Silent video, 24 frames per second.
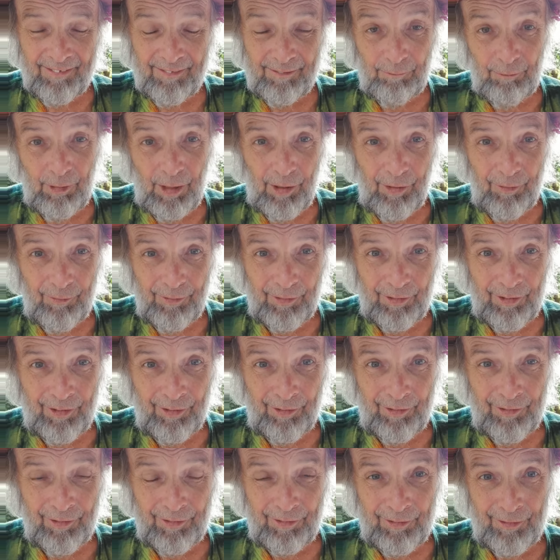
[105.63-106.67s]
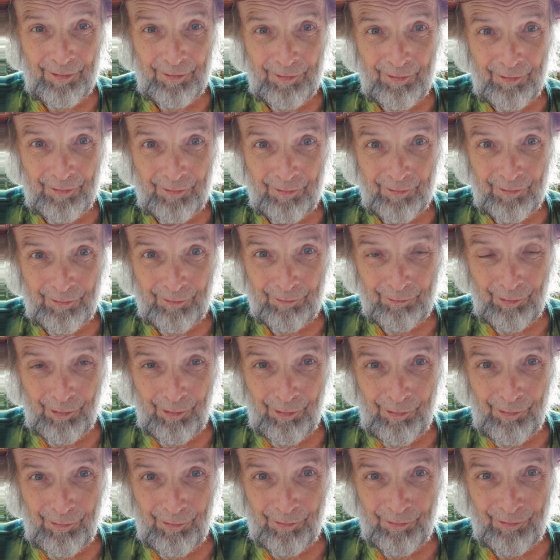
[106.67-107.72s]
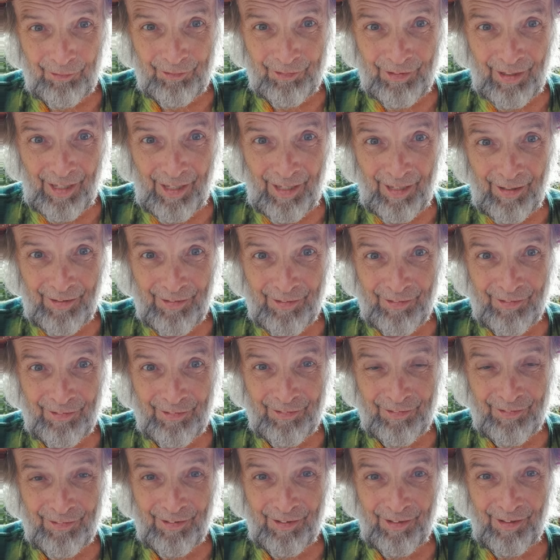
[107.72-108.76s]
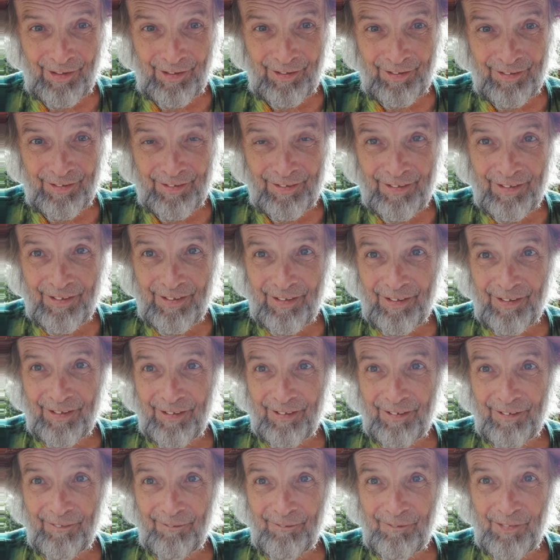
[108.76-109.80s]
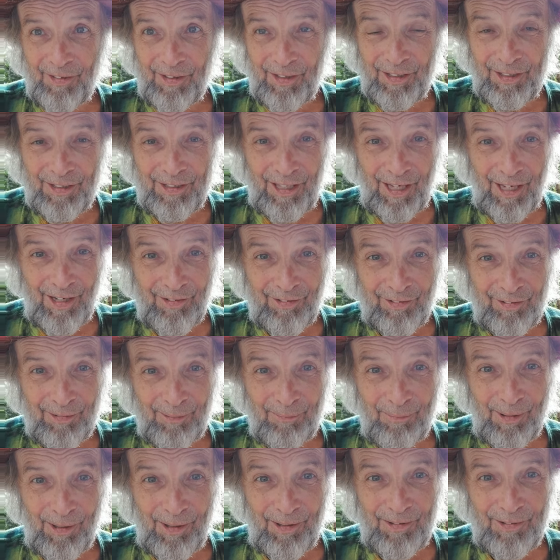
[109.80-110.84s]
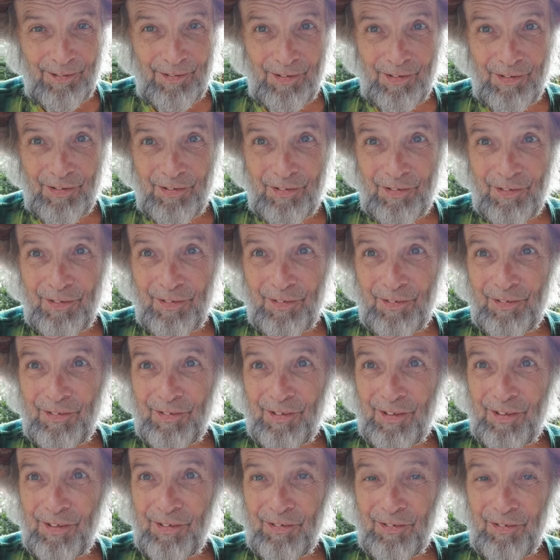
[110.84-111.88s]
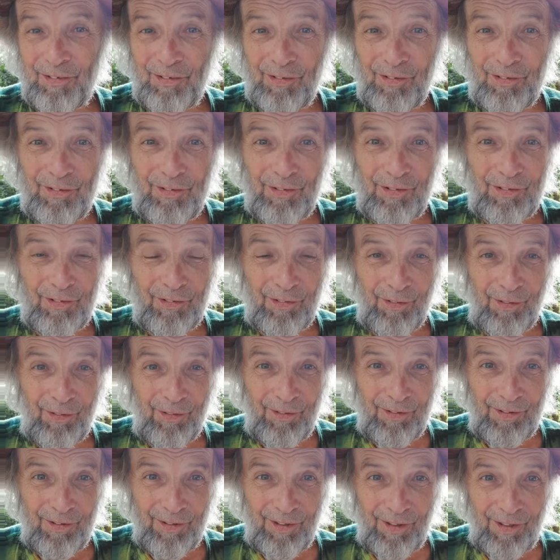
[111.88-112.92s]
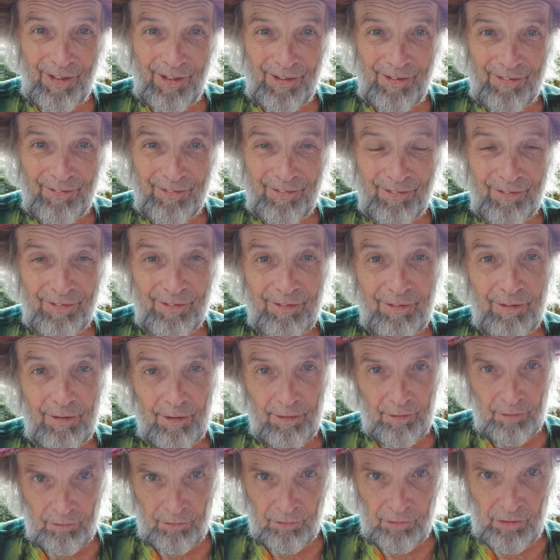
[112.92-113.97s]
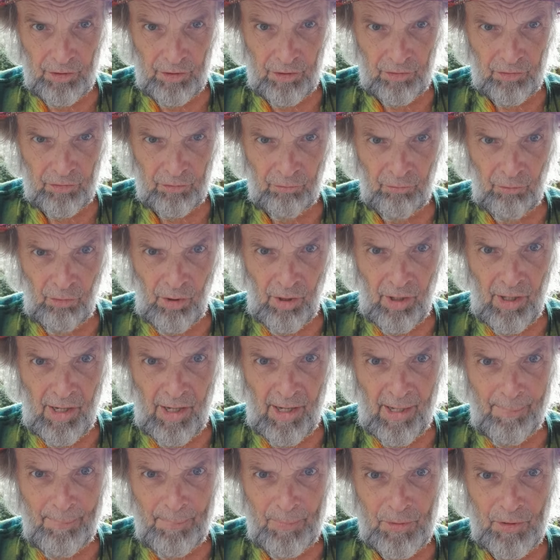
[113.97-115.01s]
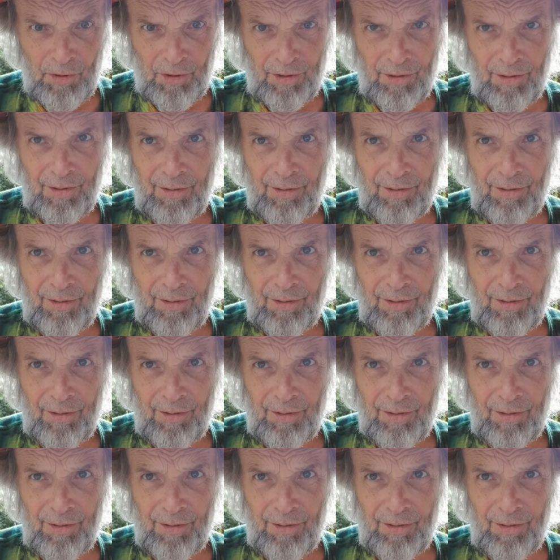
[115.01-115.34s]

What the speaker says: Well, the current control status of the national politicians is to disorient, disrupt